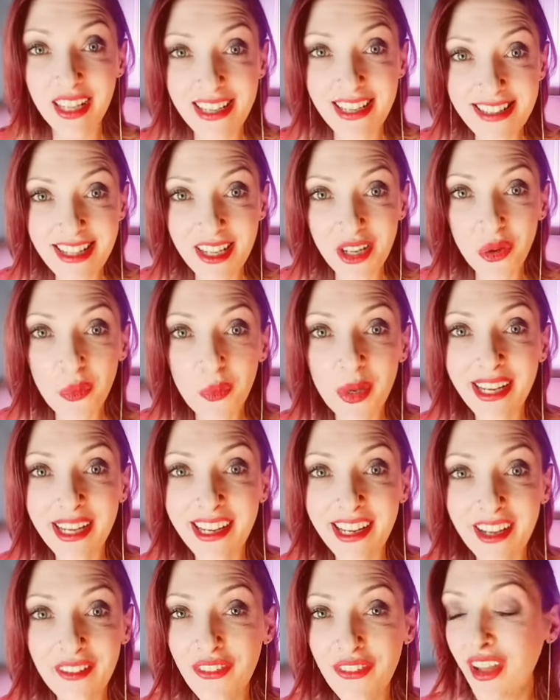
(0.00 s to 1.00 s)
Is it your
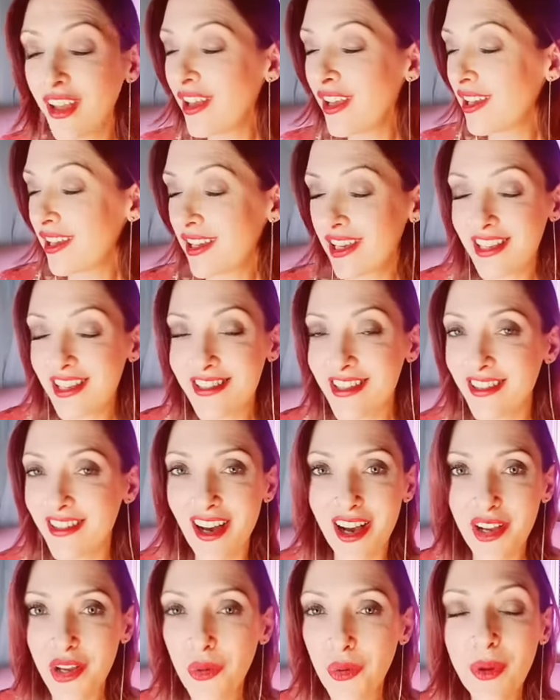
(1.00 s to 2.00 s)
wave? Is it
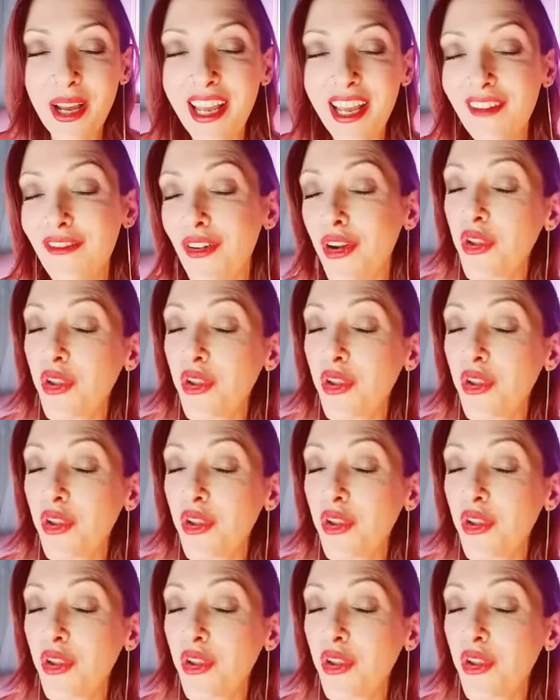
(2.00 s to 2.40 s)
not your wave?